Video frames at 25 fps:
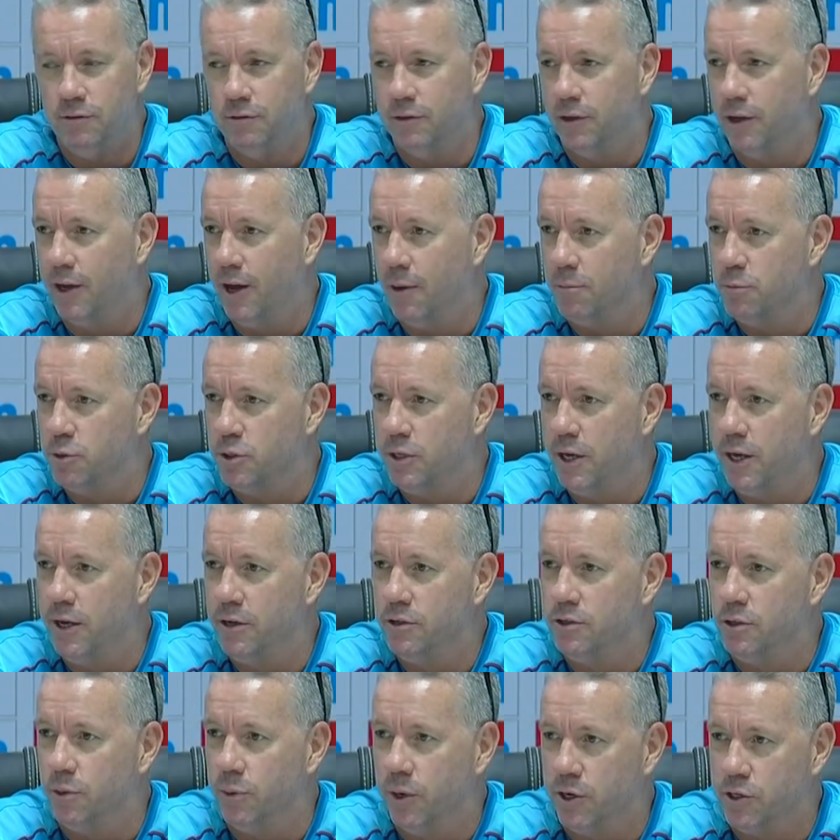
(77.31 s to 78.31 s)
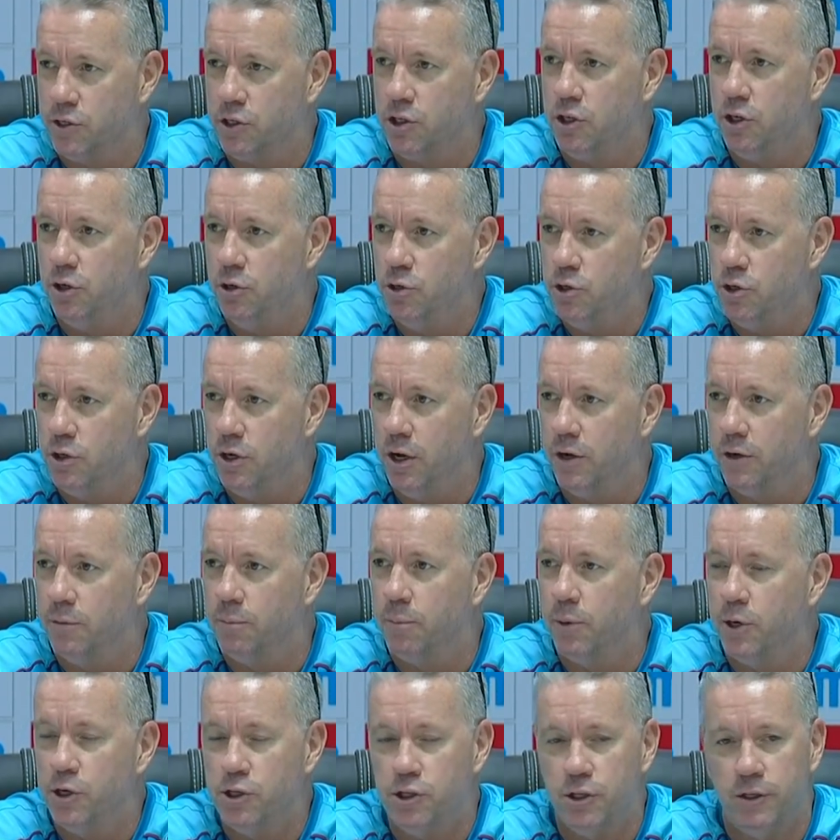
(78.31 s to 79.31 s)
It comes down to execution under
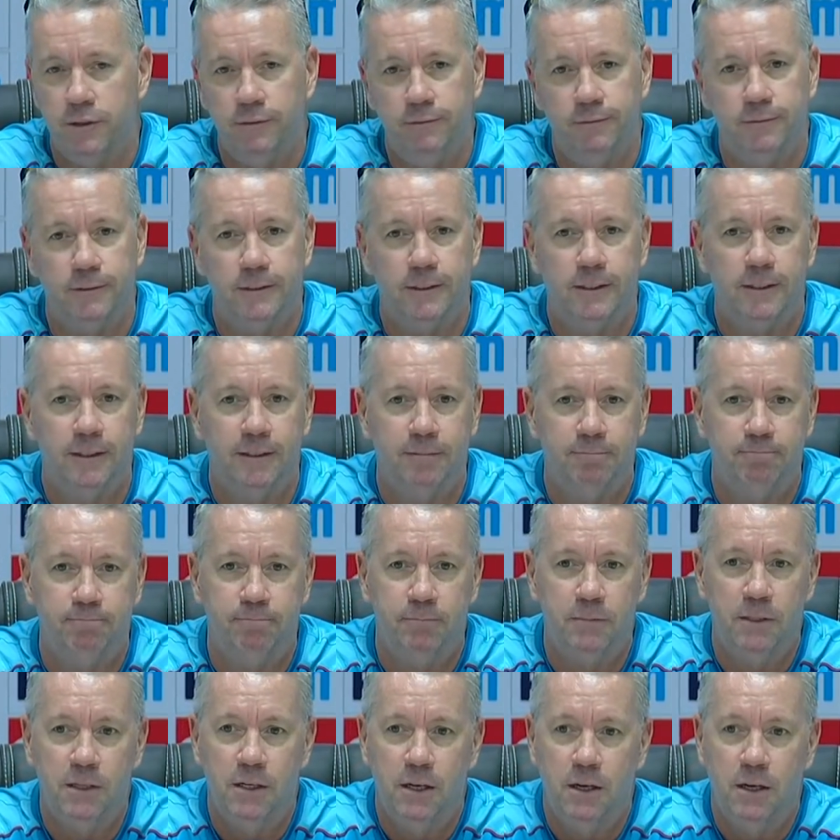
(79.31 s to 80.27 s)
pressure, um,